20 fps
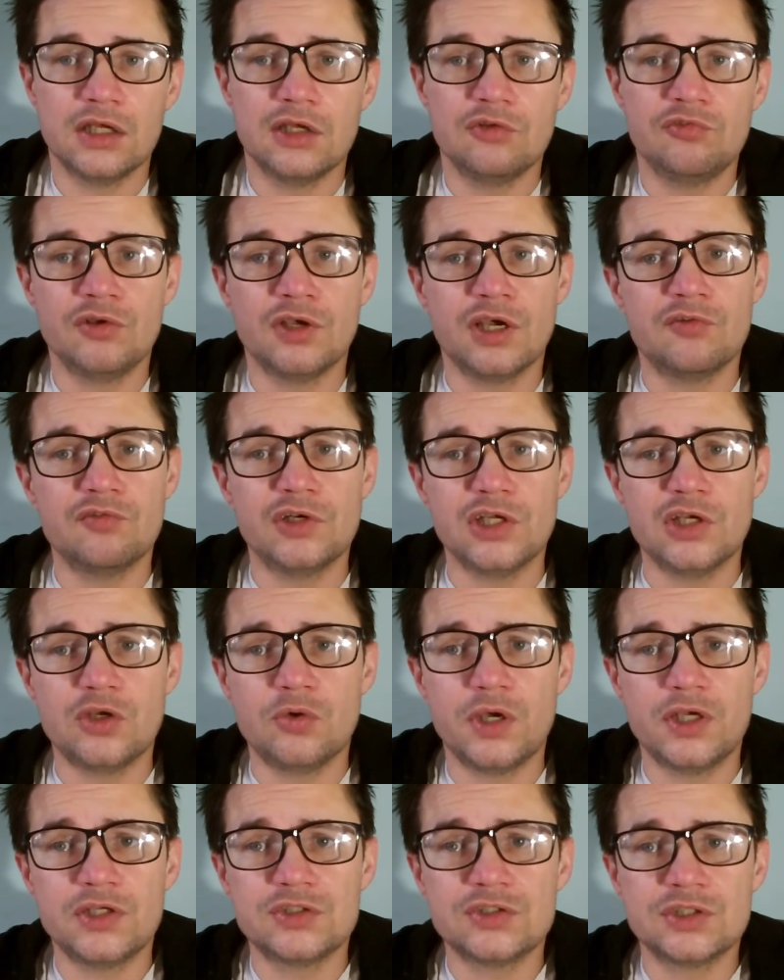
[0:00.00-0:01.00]
If you have any
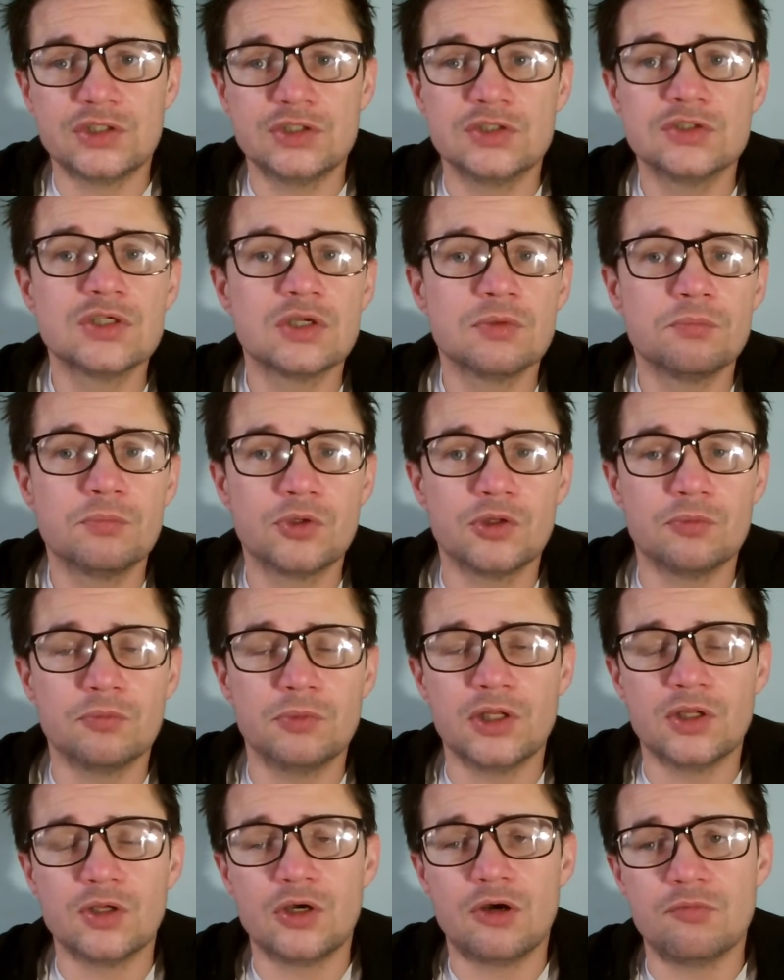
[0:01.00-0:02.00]
questions, put them
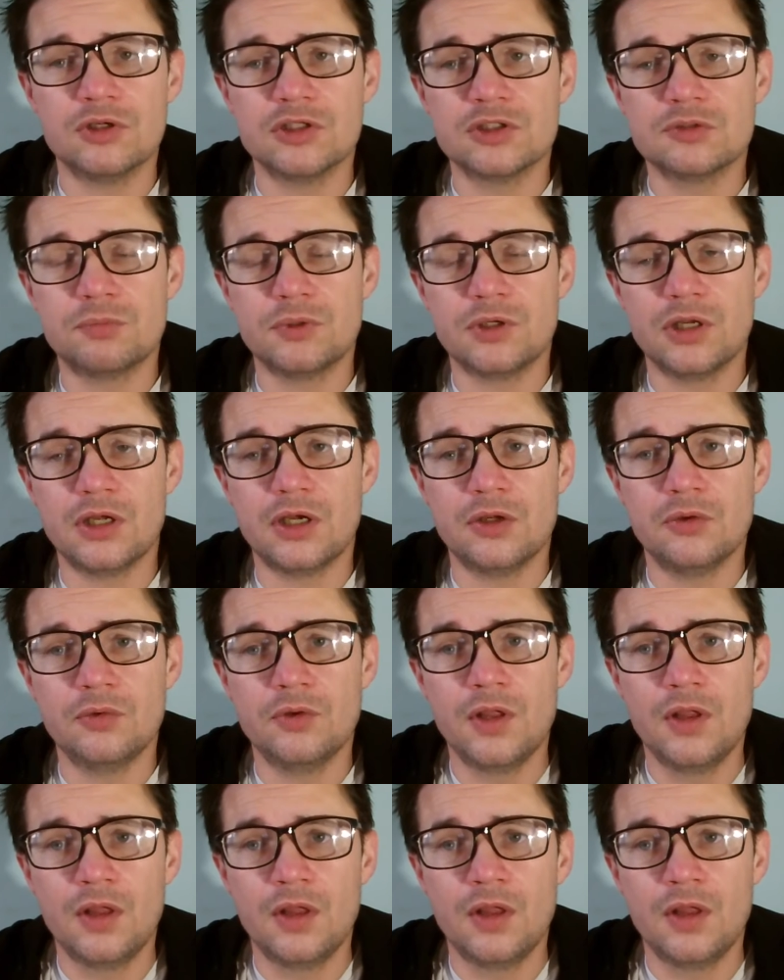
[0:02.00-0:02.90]
in the comments below.